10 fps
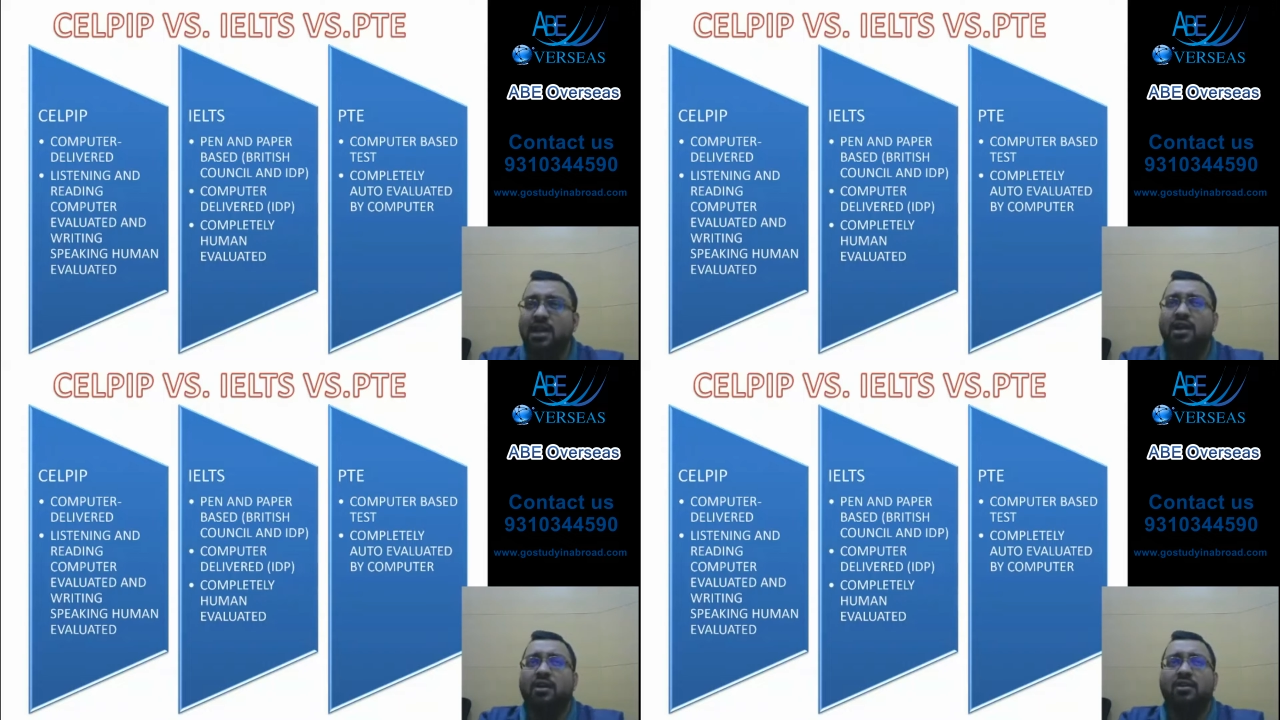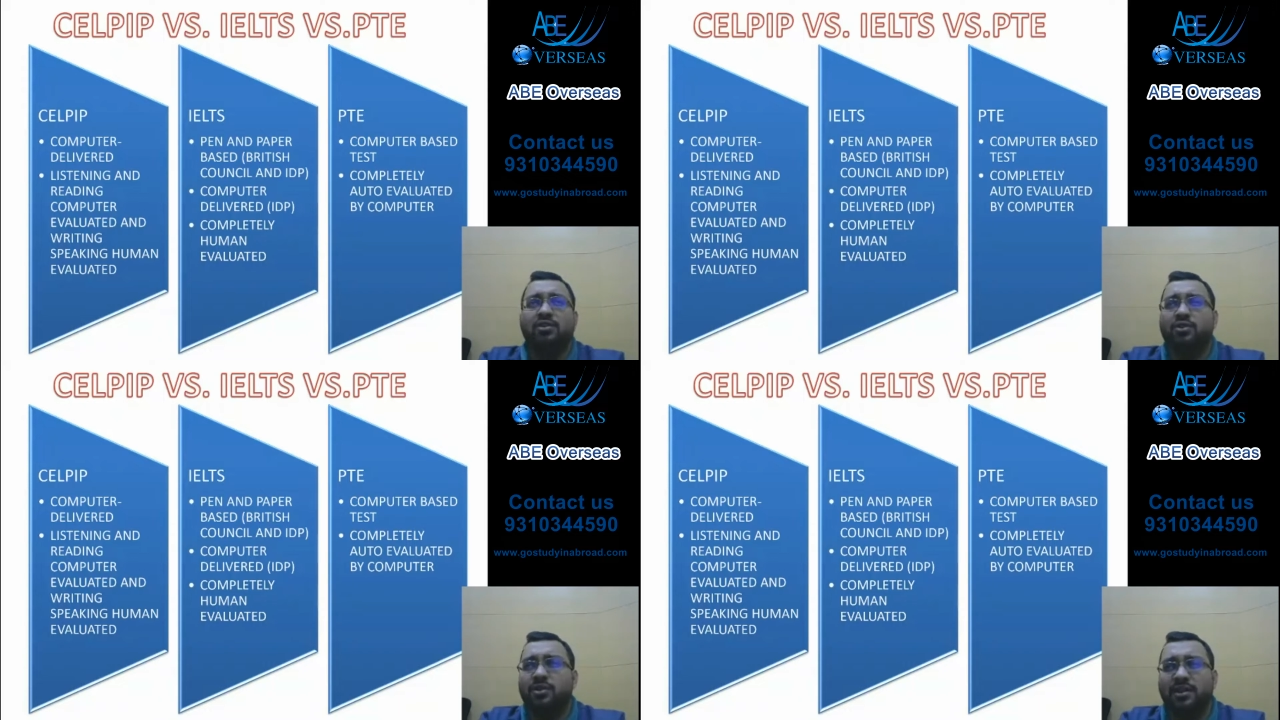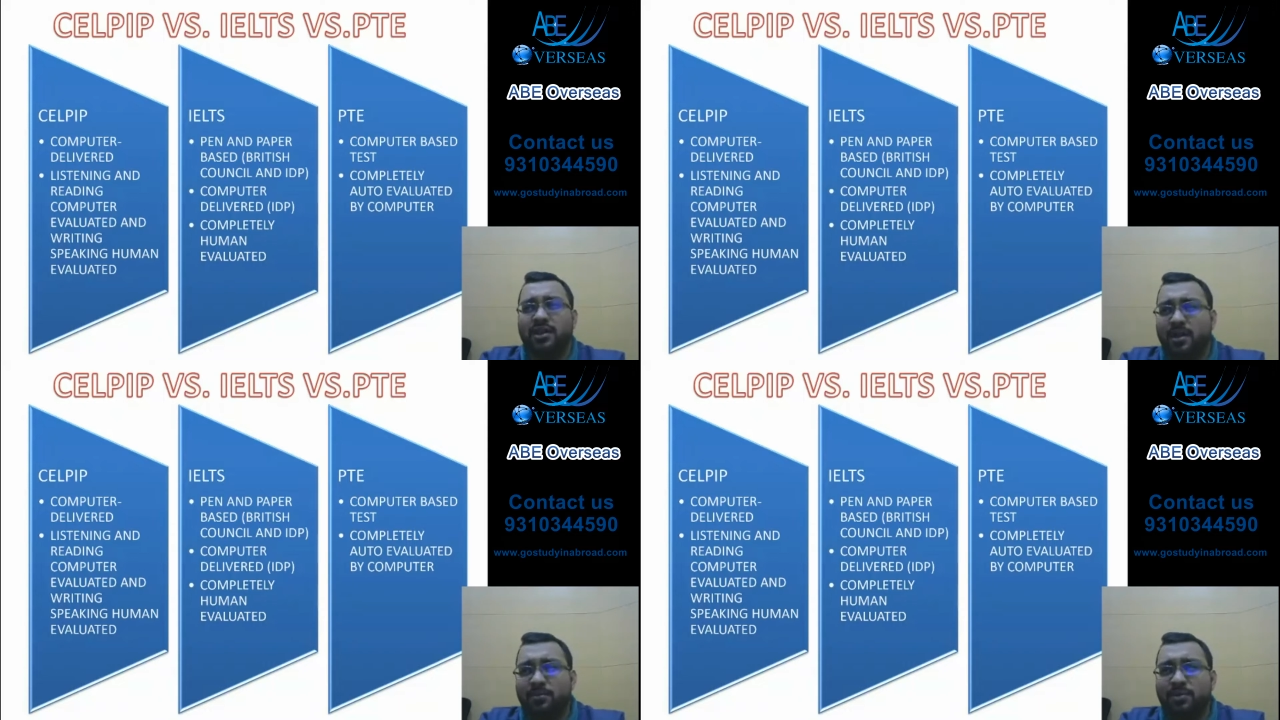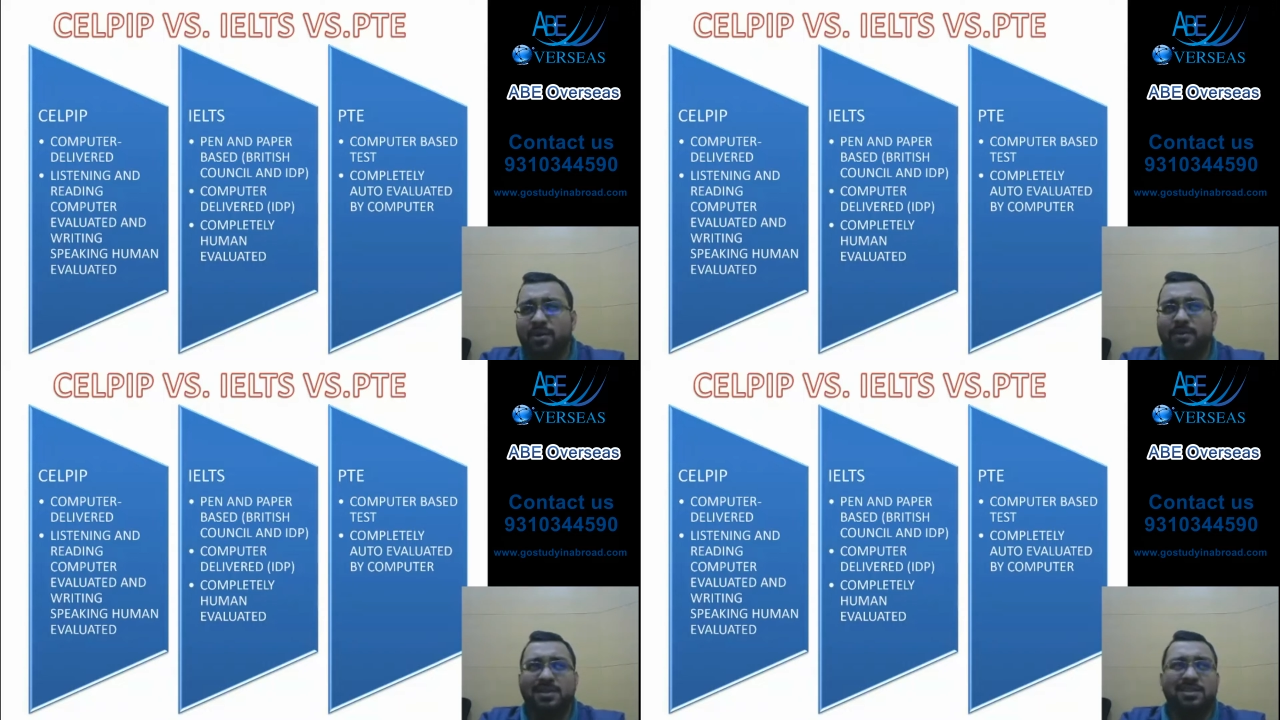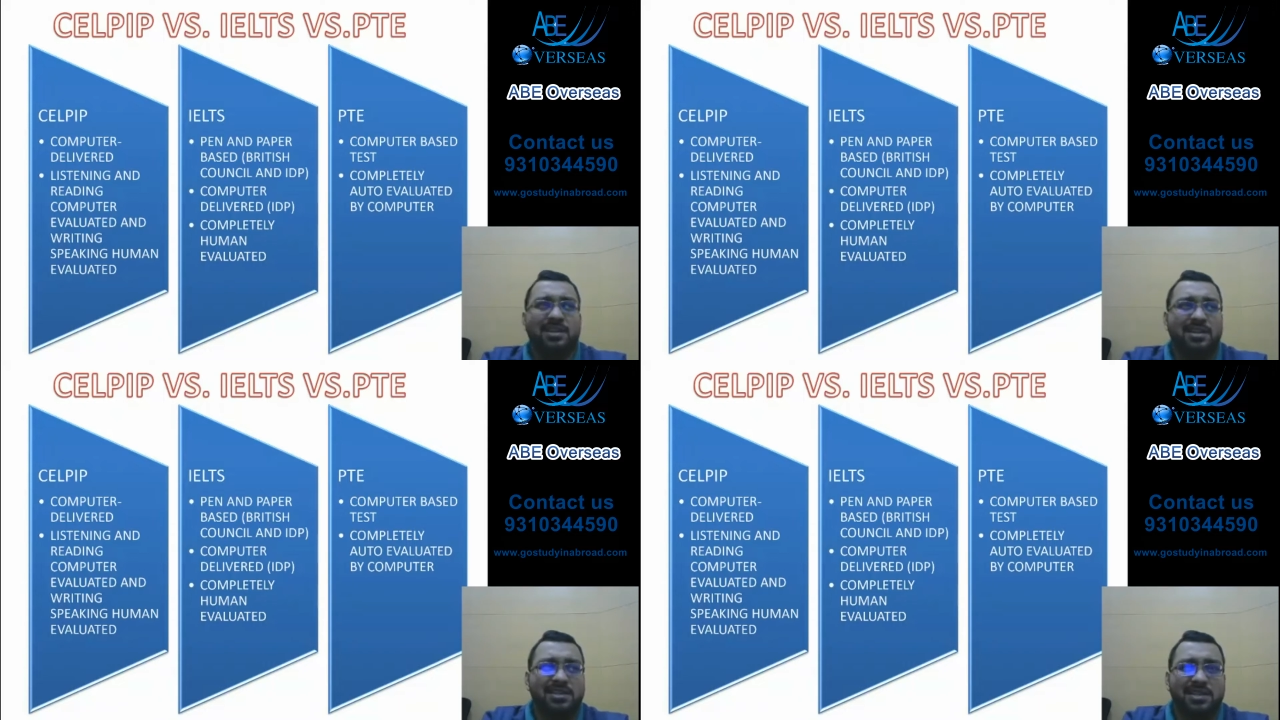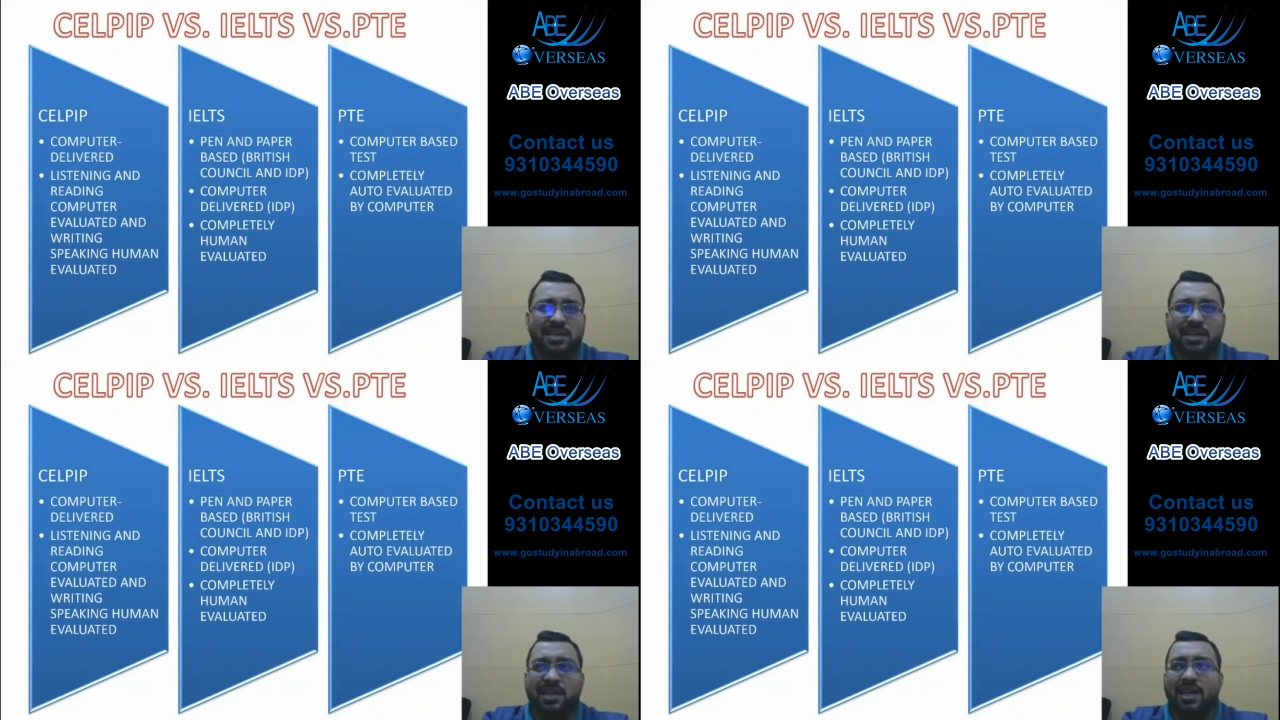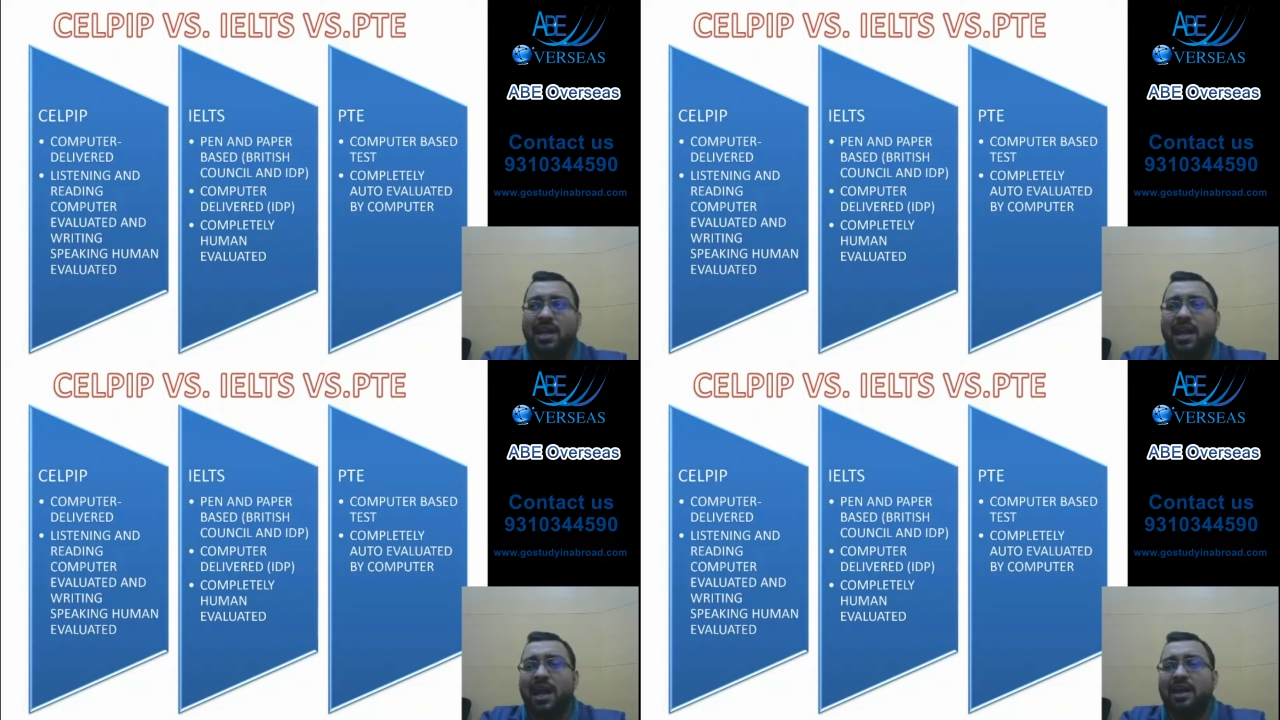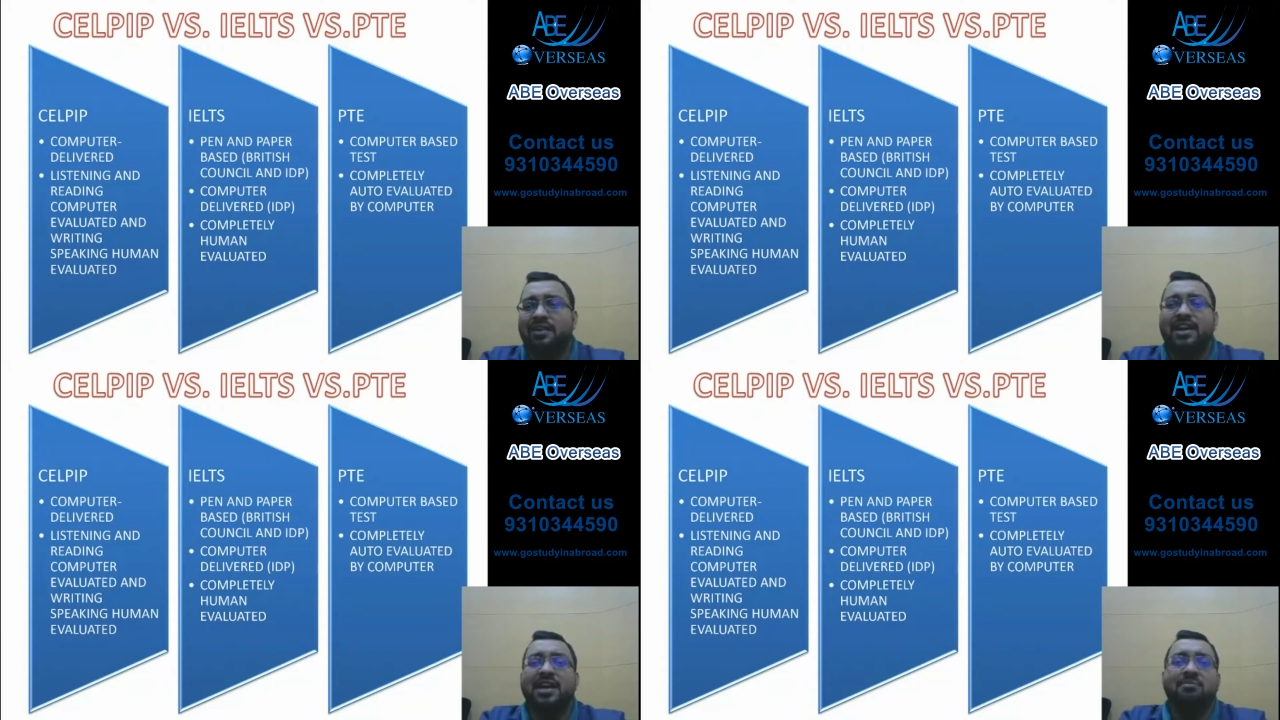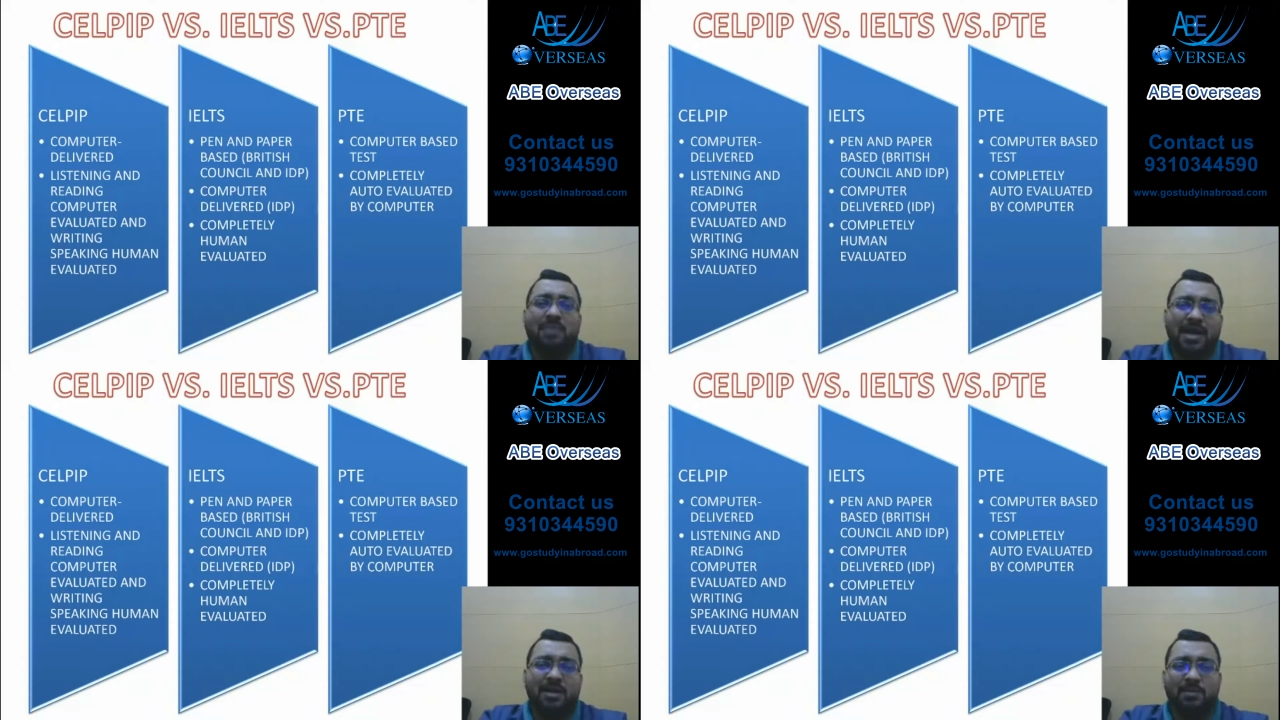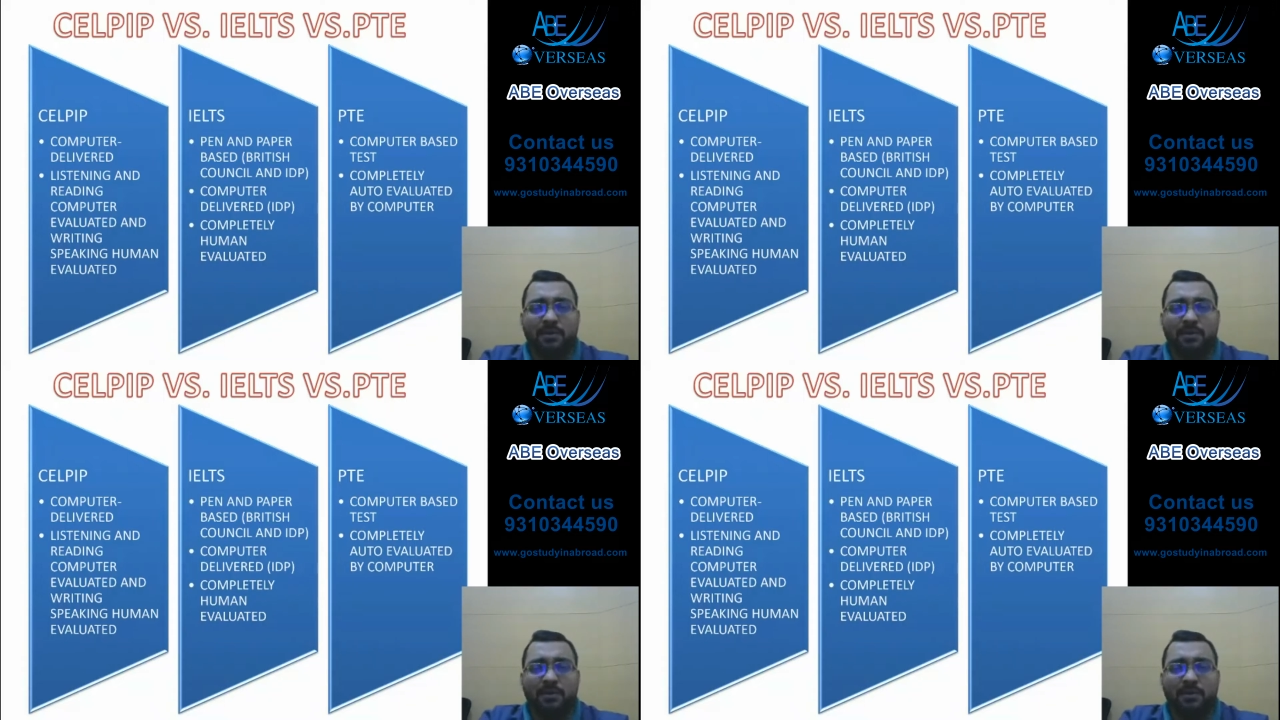although in the computer based the listening and reading might be,